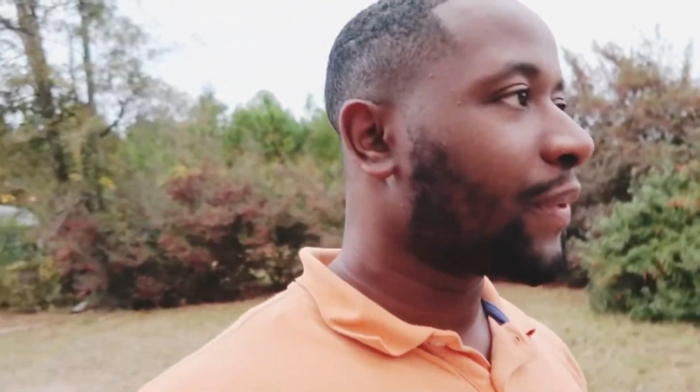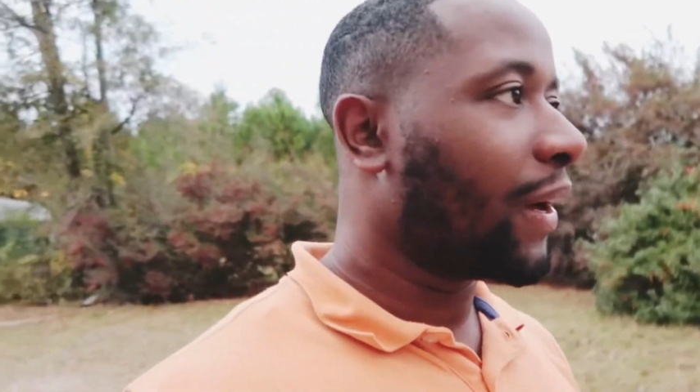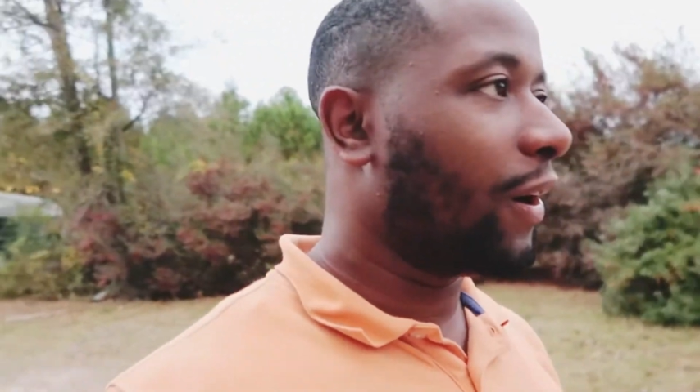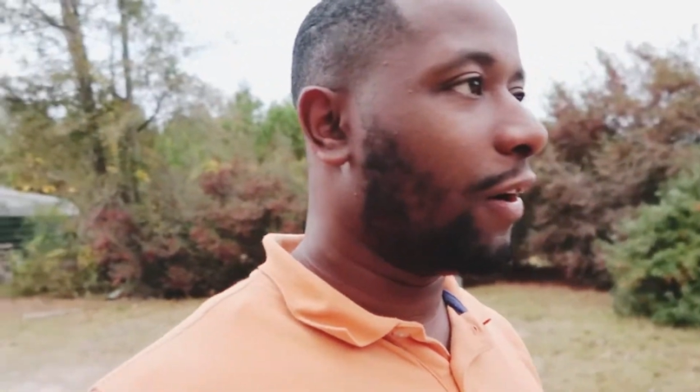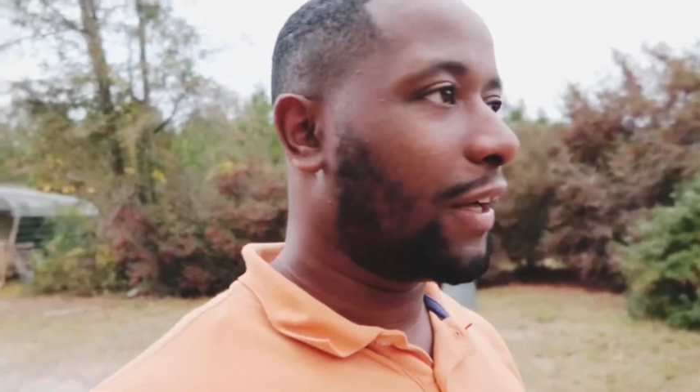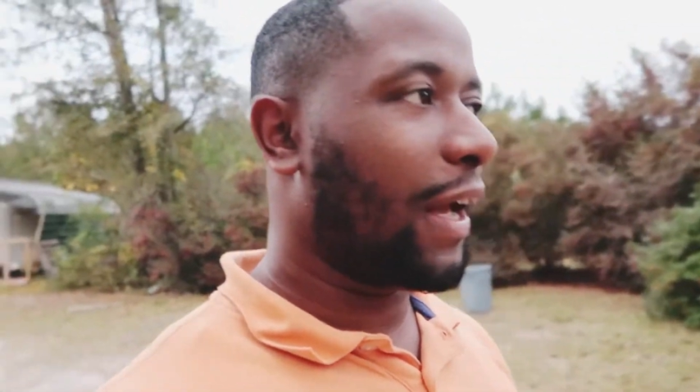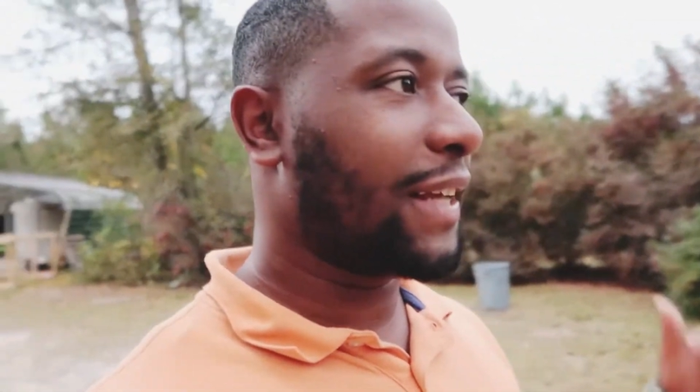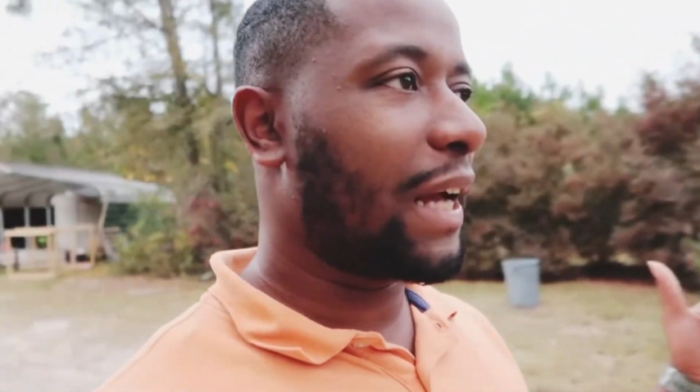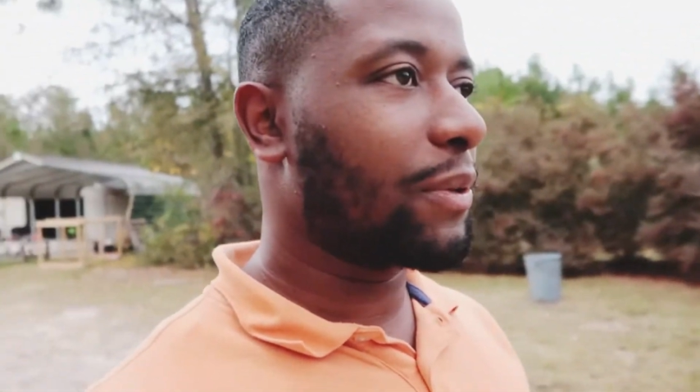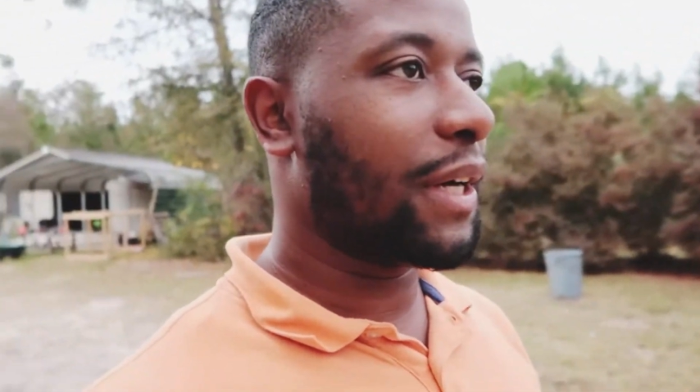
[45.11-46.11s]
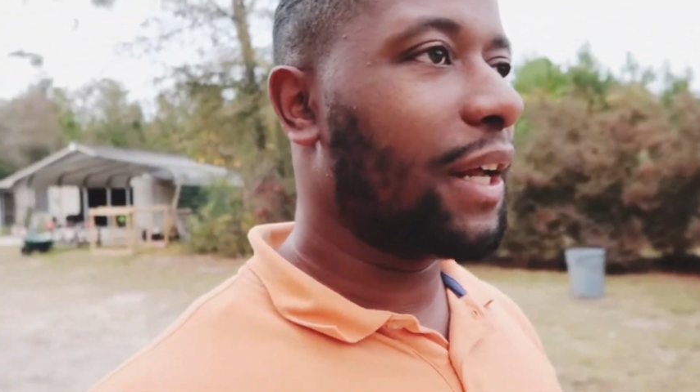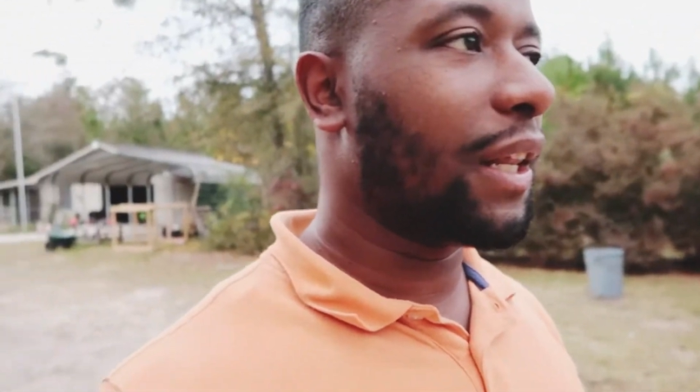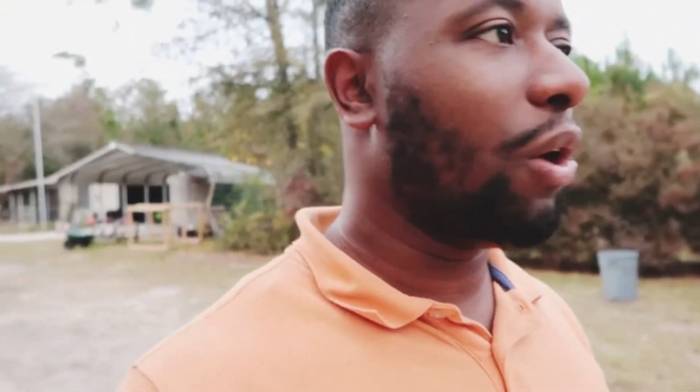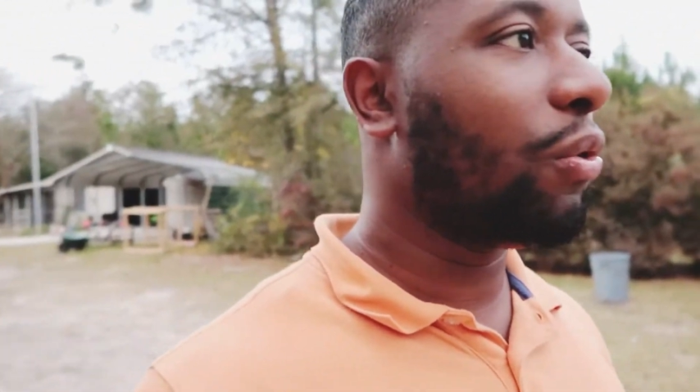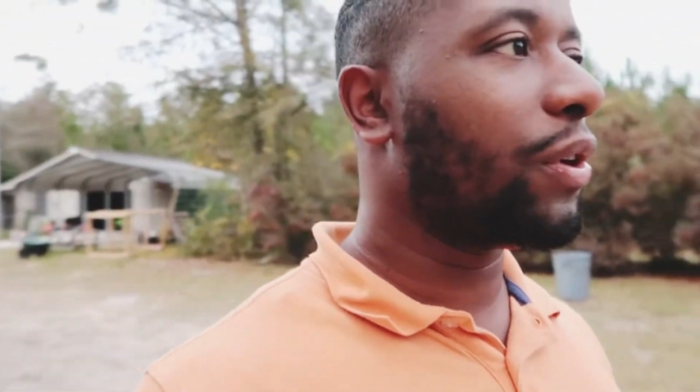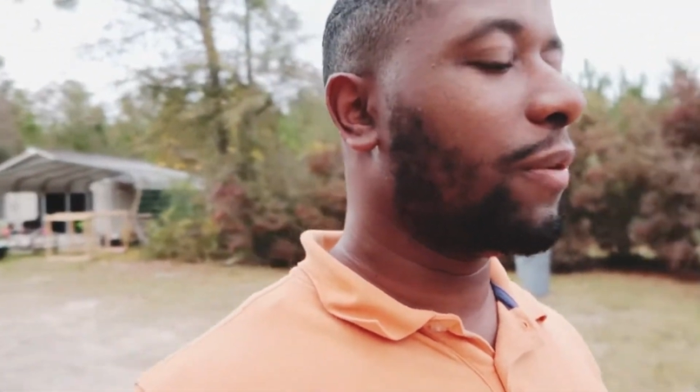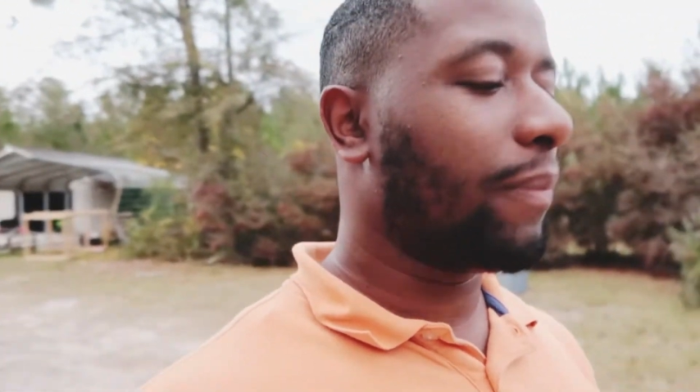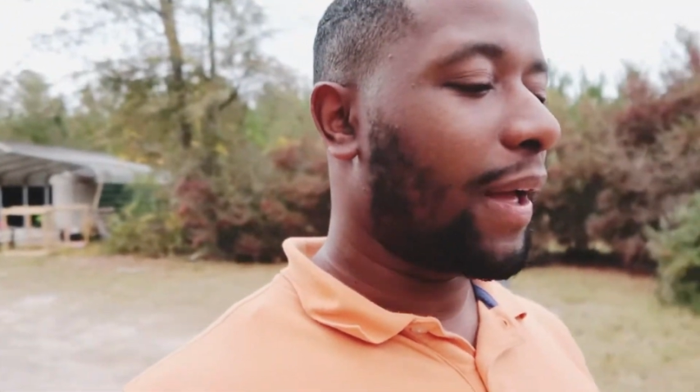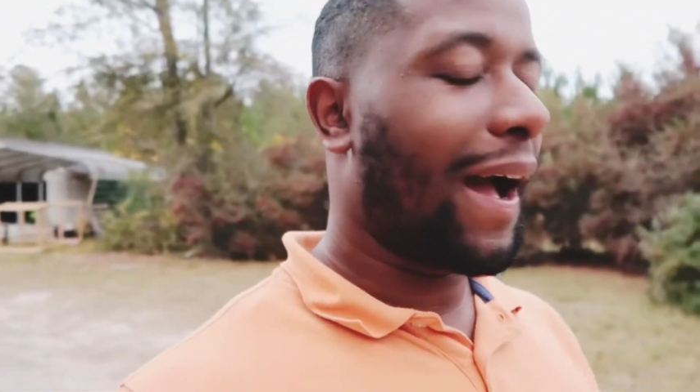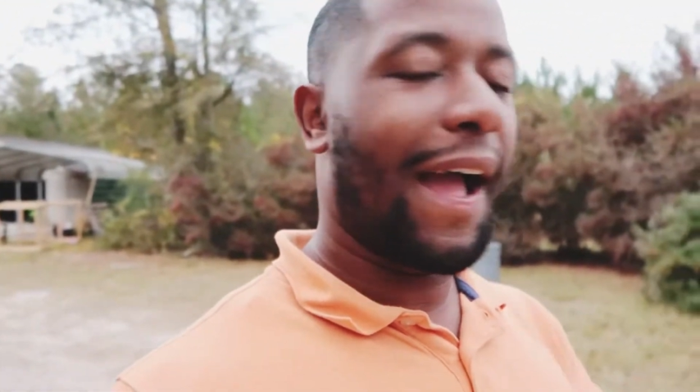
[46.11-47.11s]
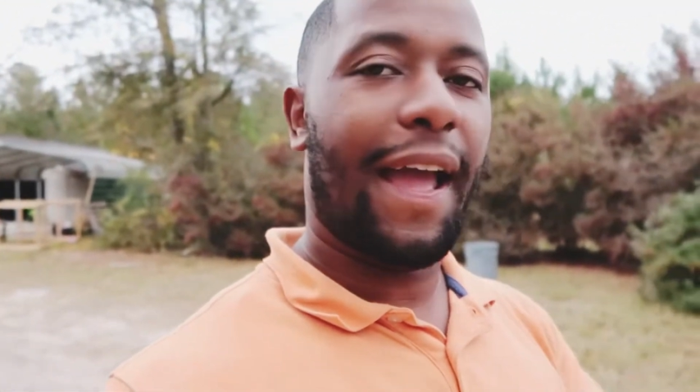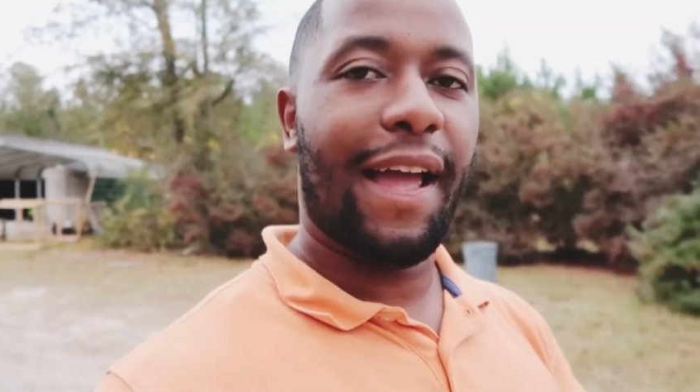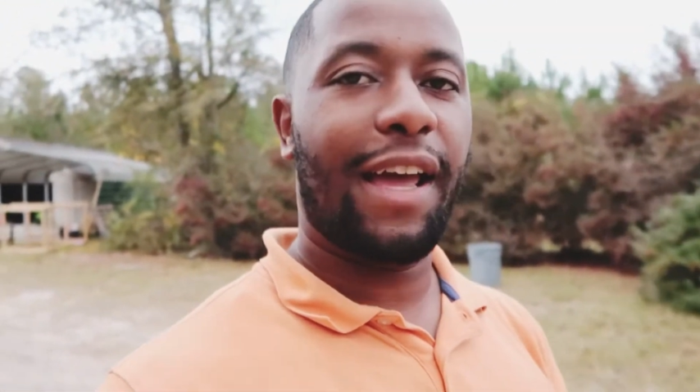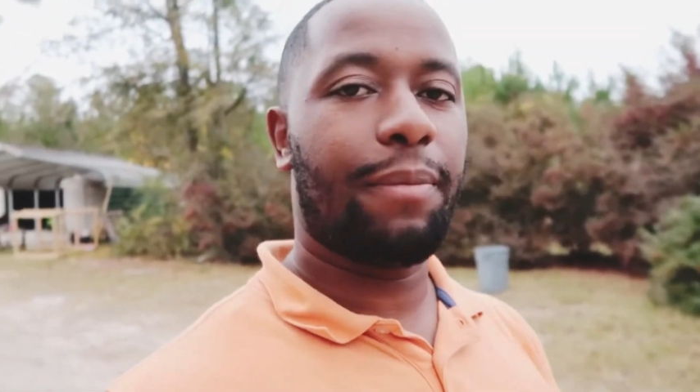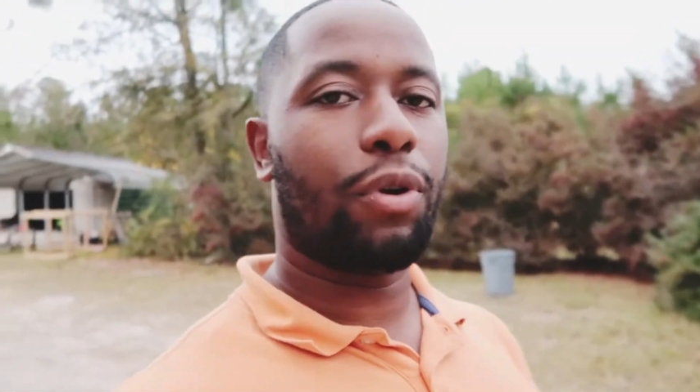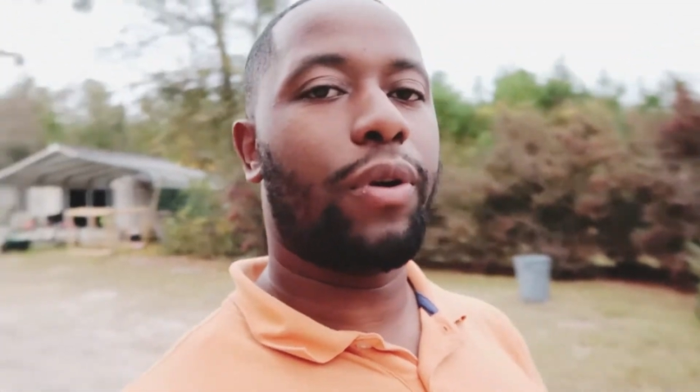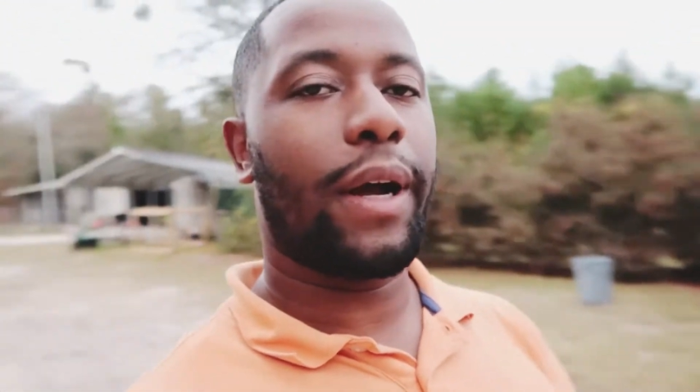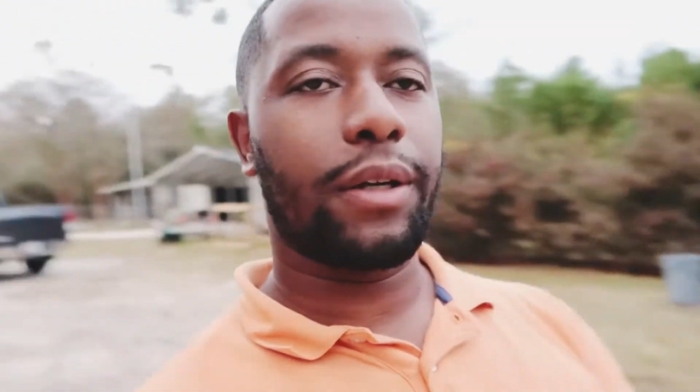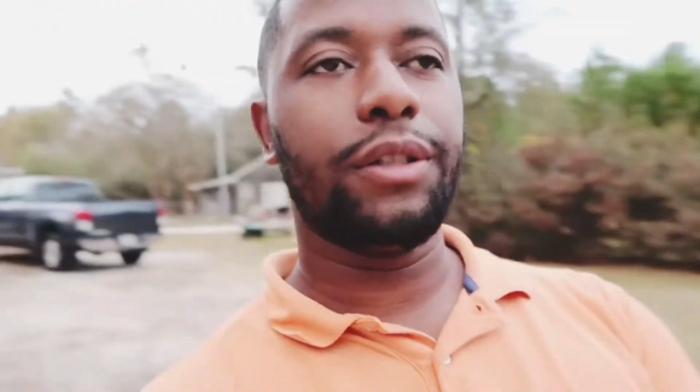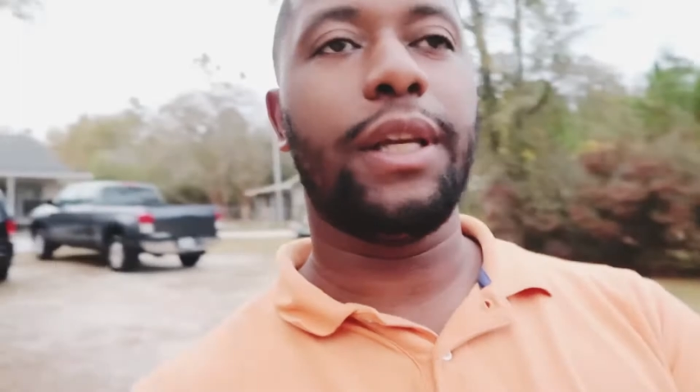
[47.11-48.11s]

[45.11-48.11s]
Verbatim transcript: uh, as I was unloading them, I had animal crackers,